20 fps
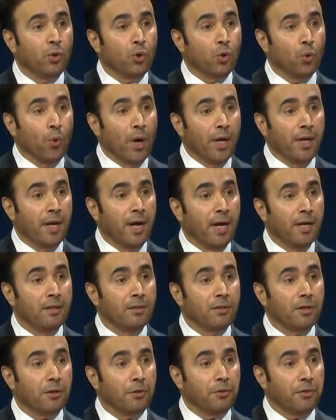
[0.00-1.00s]
to
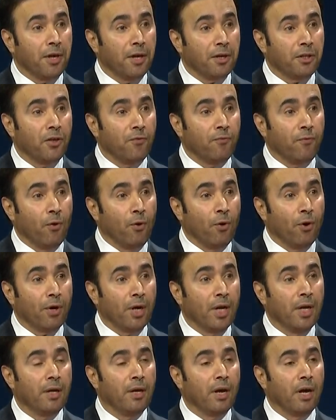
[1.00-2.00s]

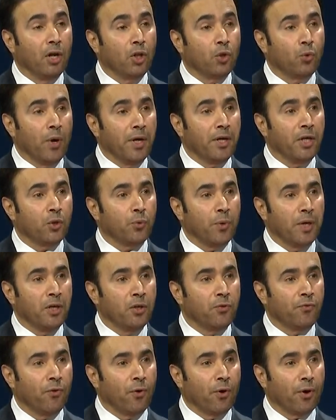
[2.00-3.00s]
134 in
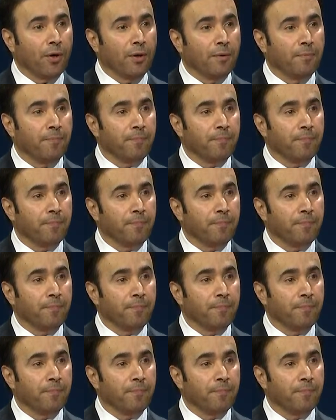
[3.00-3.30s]
2024,